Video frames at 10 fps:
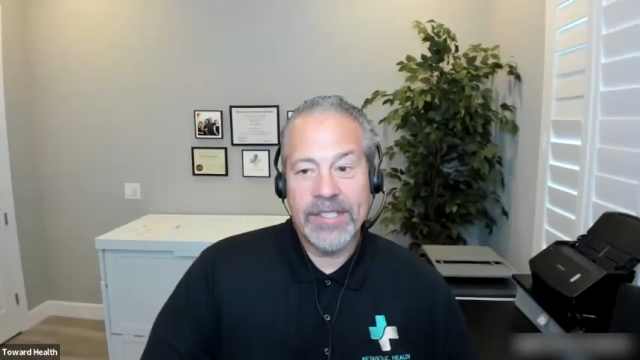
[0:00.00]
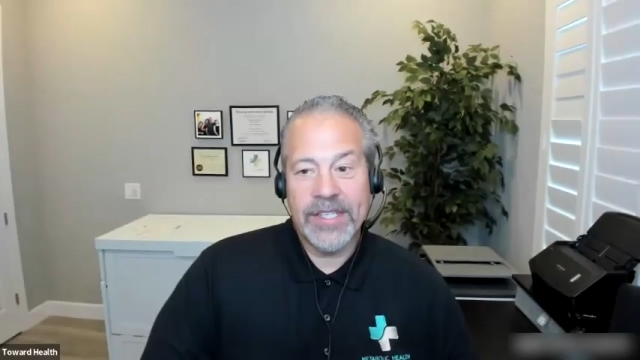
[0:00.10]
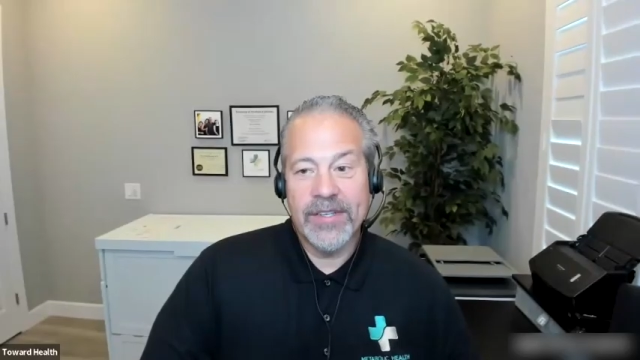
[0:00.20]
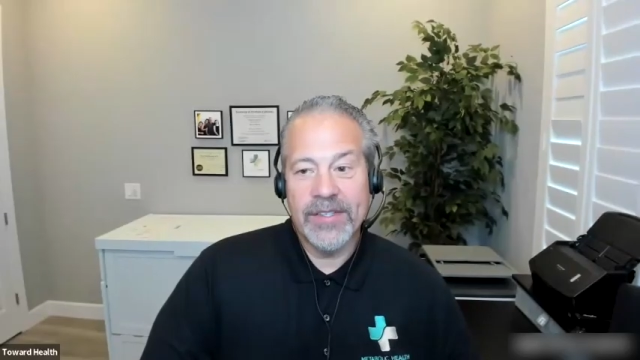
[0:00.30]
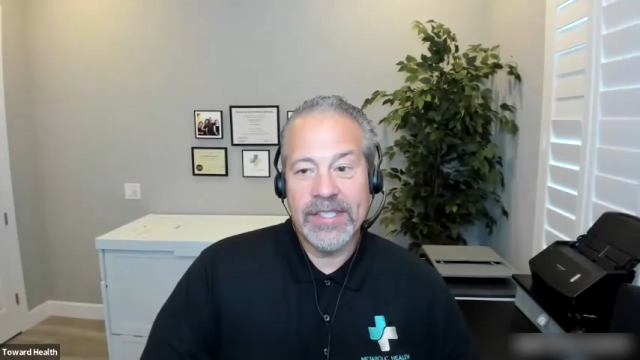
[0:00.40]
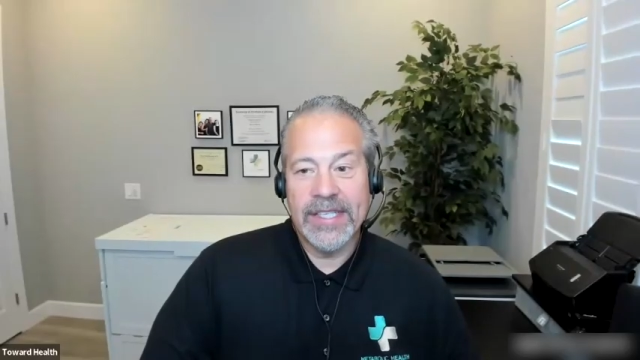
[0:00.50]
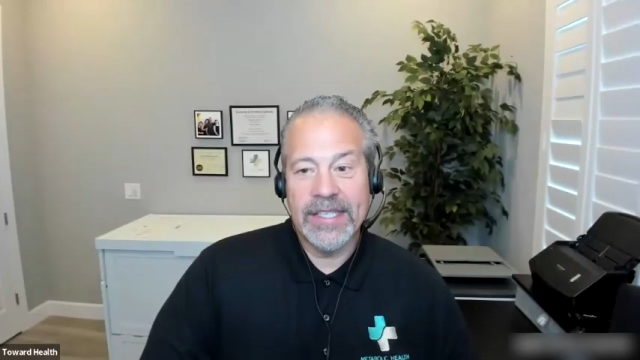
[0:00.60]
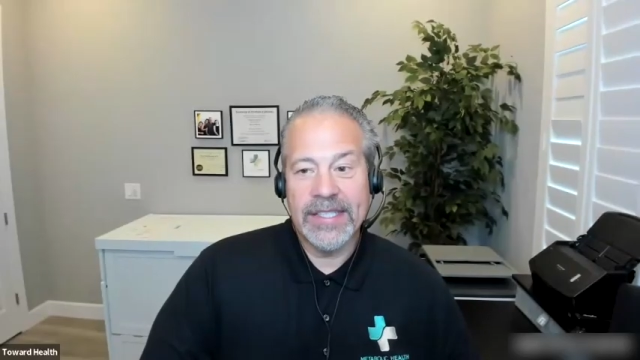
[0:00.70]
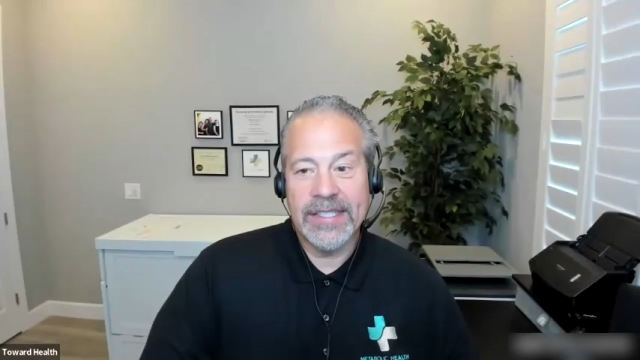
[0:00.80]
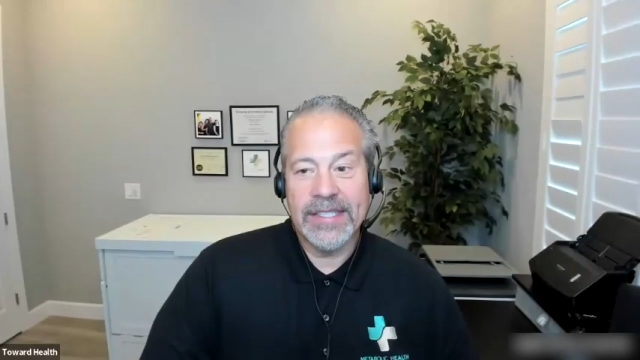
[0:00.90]
Yeah, that was a huge
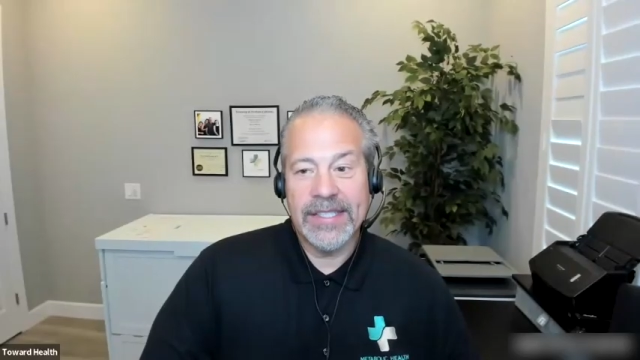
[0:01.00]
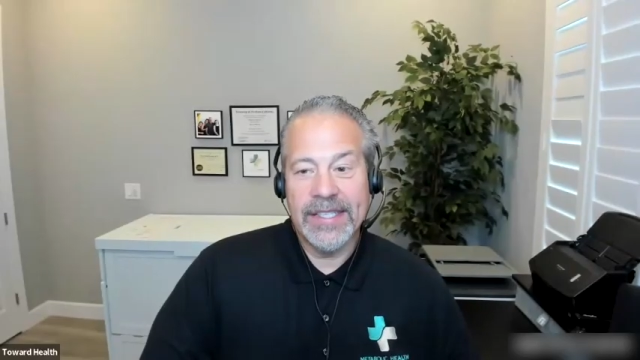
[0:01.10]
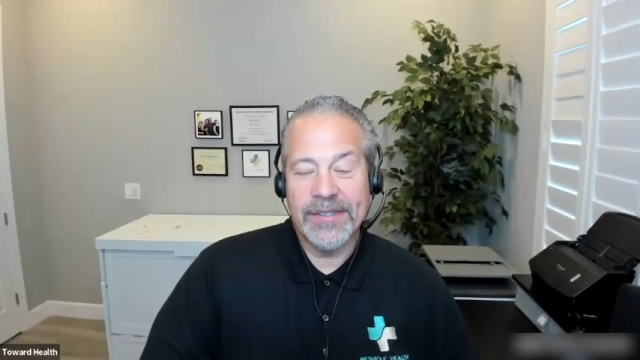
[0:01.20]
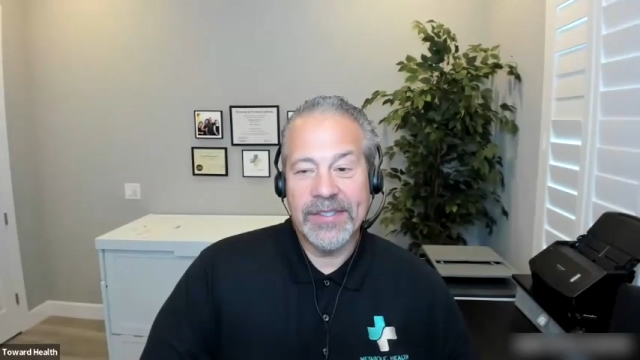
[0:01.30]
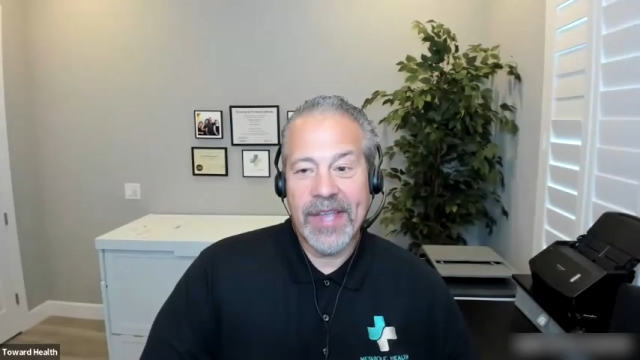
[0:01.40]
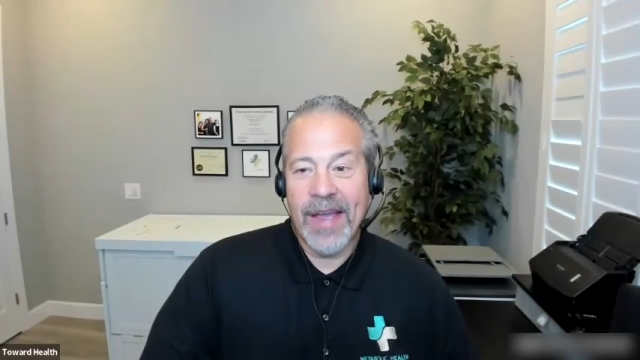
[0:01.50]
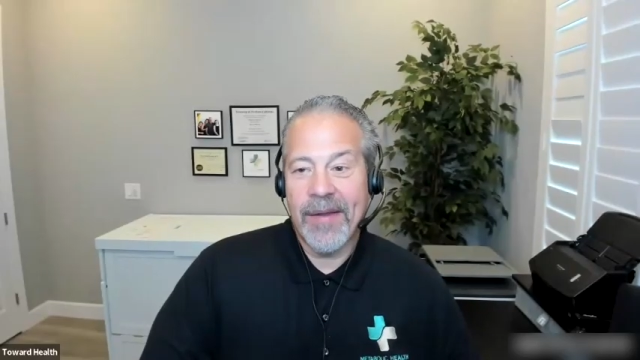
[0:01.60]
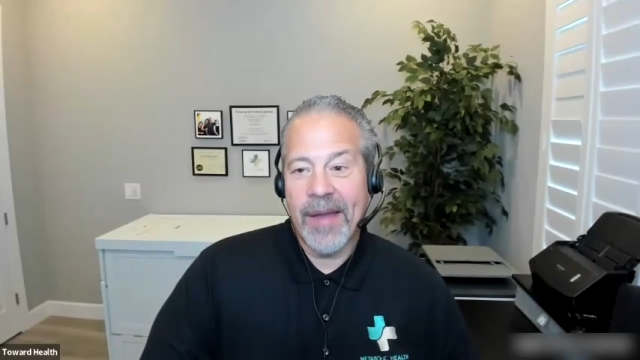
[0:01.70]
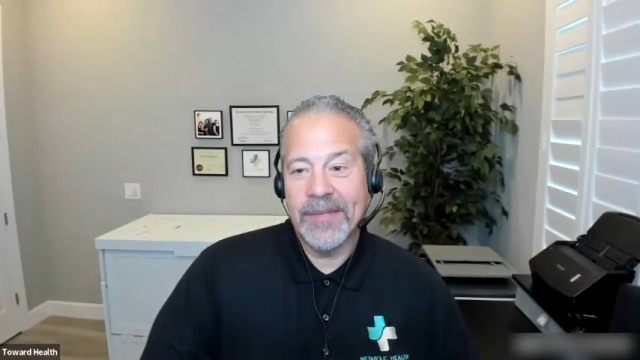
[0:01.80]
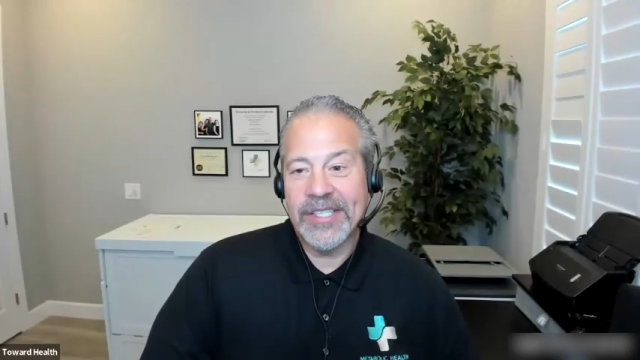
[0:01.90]
thing. Yeah,
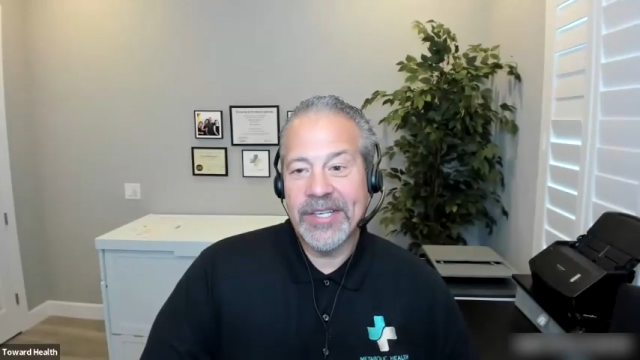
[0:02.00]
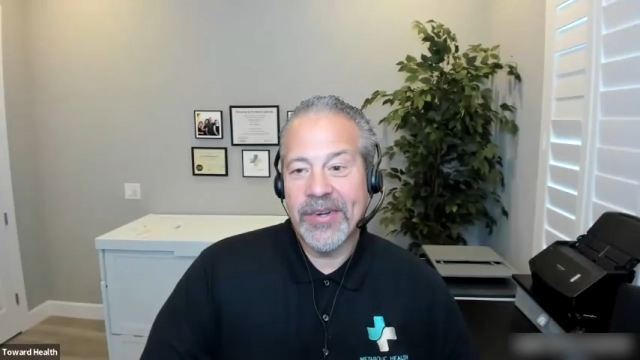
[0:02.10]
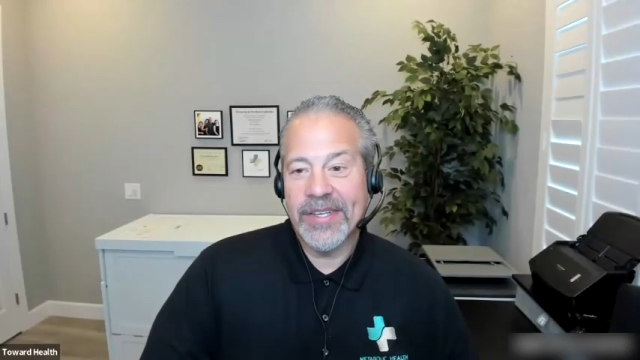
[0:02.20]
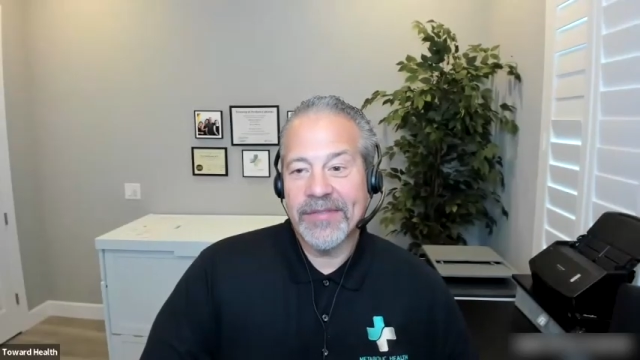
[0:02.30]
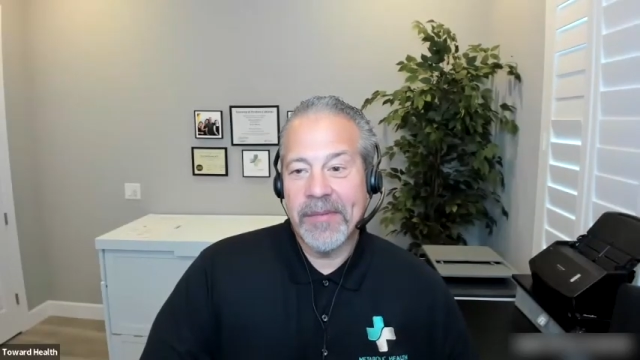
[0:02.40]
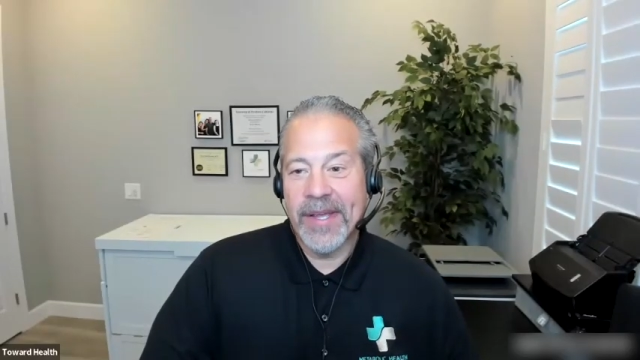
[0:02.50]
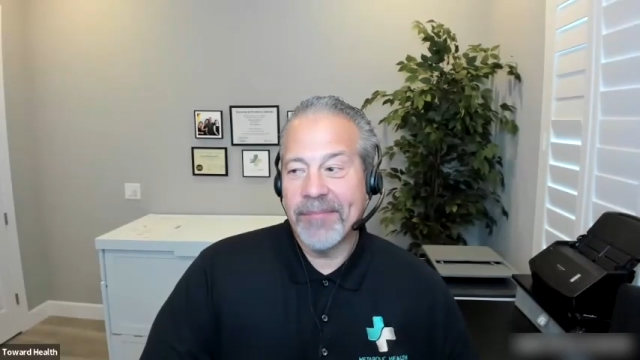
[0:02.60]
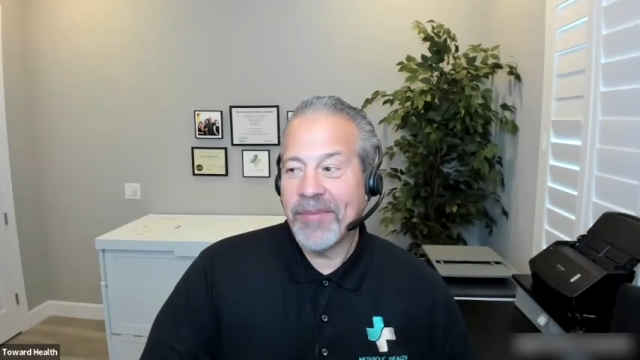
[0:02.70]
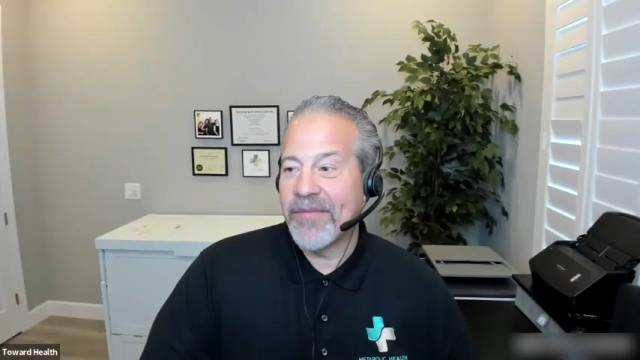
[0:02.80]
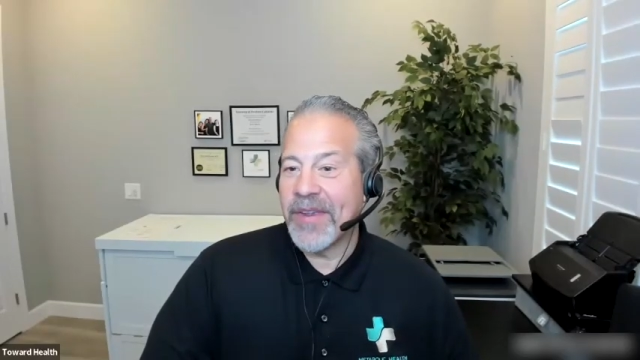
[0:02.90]
I'm just curious from
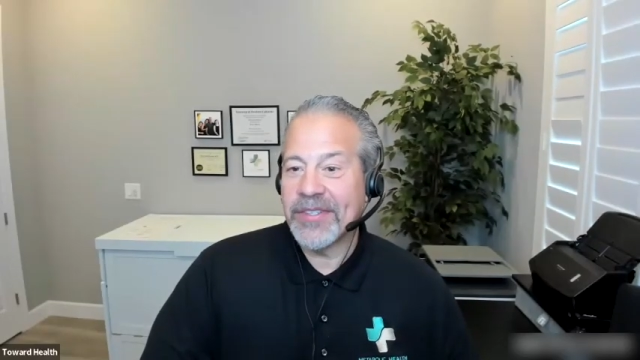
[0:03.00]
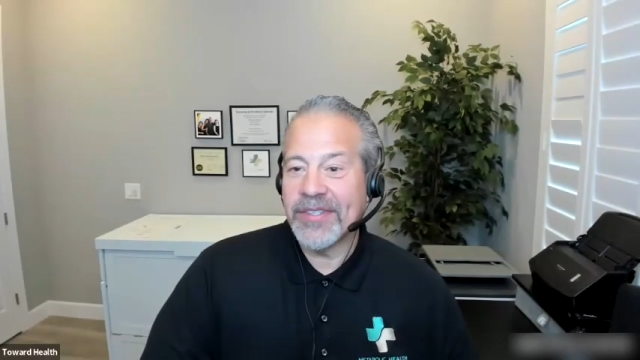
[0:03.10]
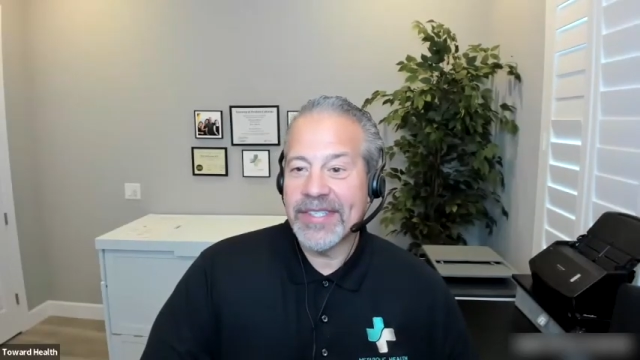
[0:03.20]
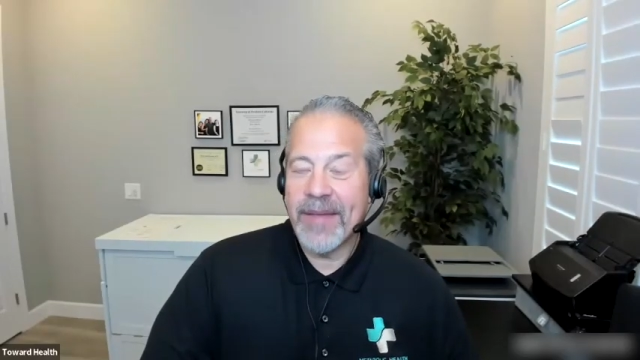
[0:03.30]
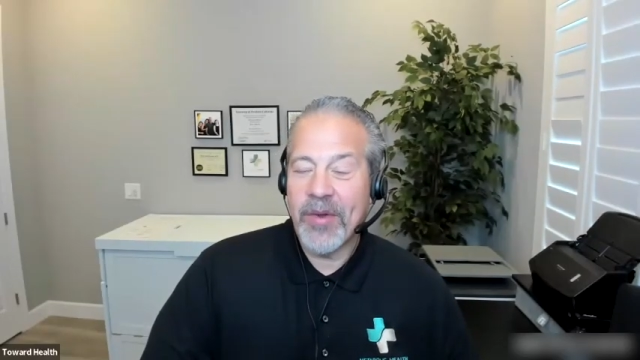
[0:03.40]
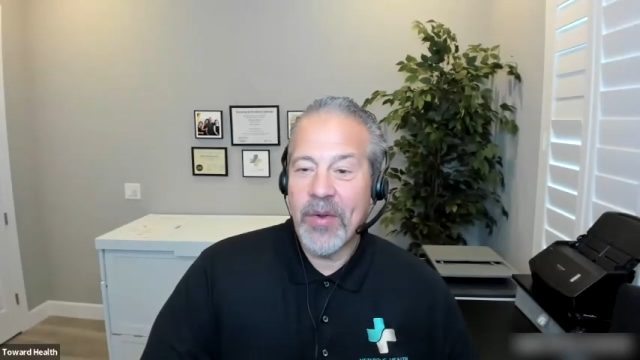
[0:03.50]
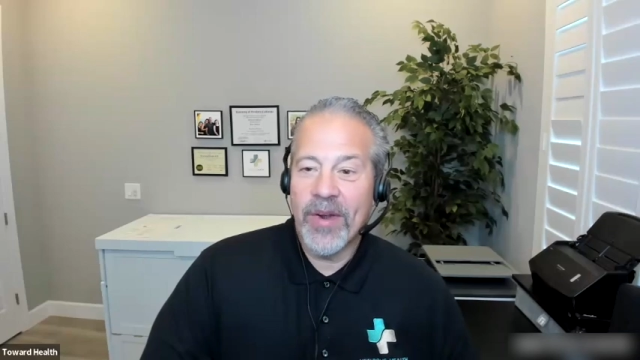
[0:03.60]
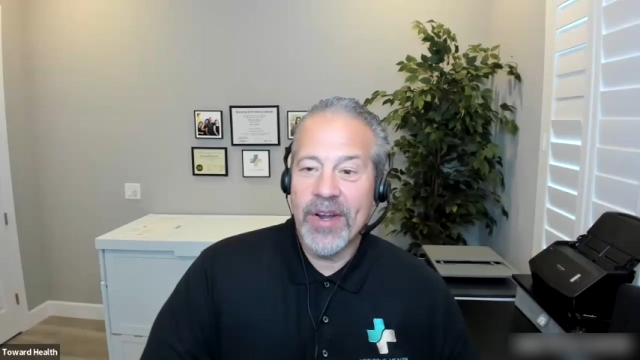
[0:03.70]
a professional standpoint.